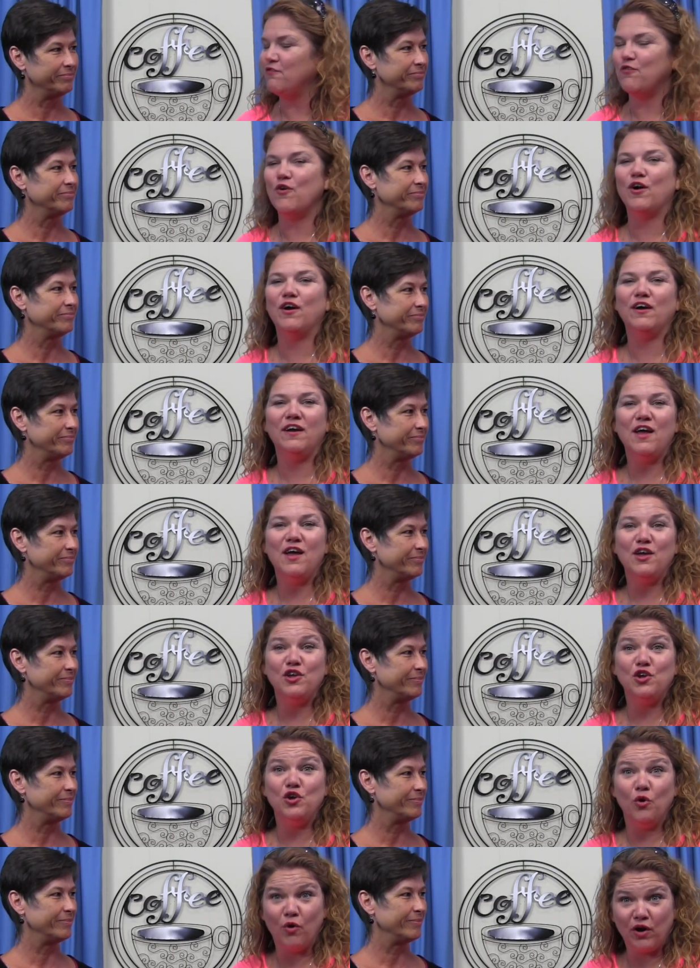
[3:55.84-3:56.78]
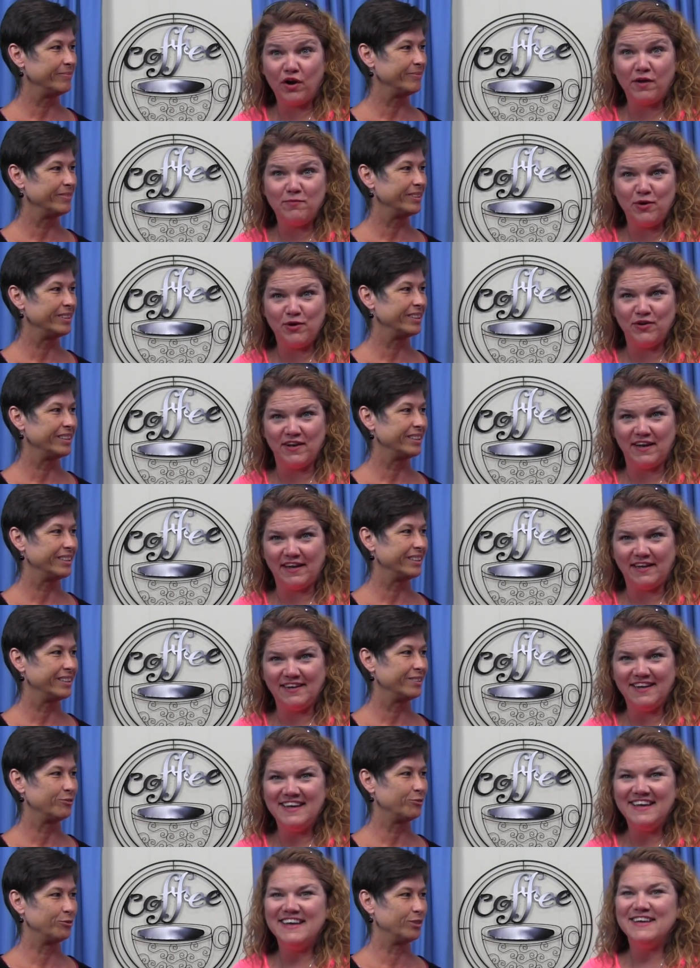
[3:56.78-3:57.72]
Speaker 1: for your community.
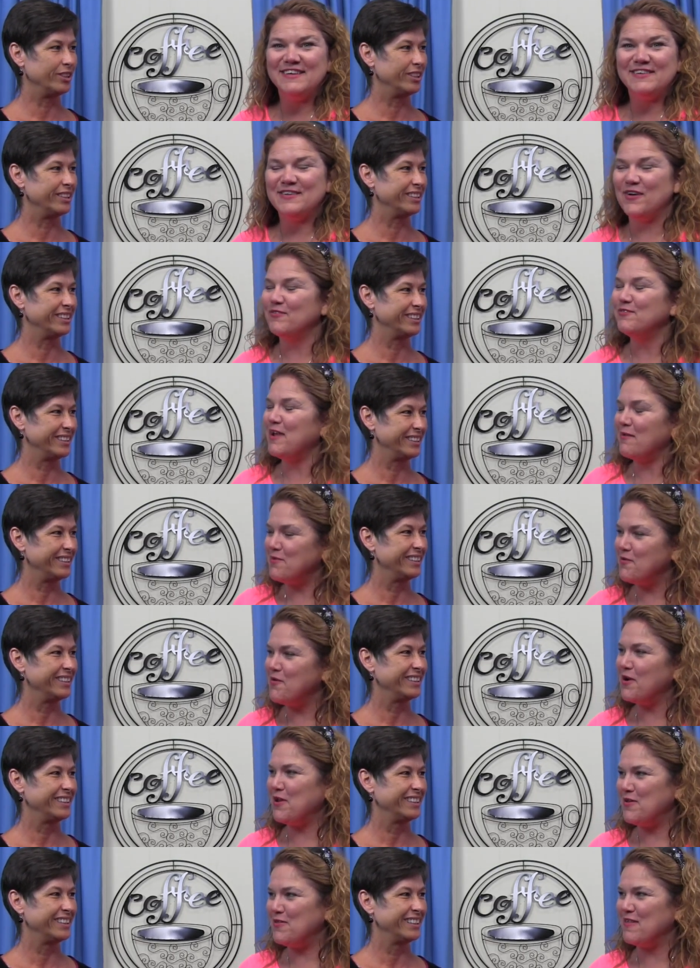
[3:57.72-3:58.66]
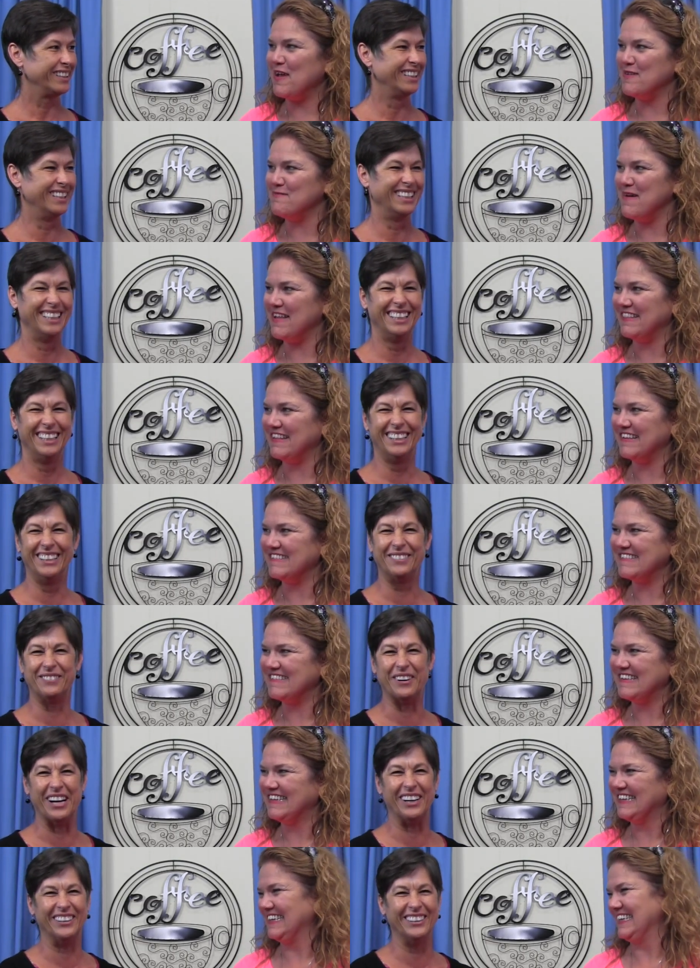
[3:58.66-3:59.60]
So, Debbie, what do you think about this?
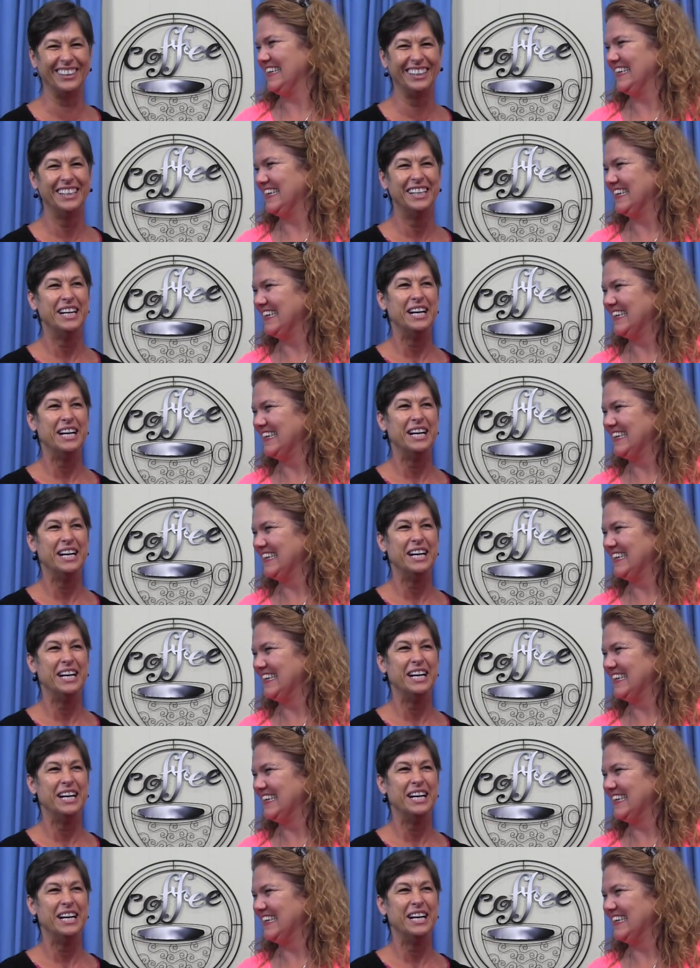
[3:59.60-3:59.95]
Speaker 2: Well,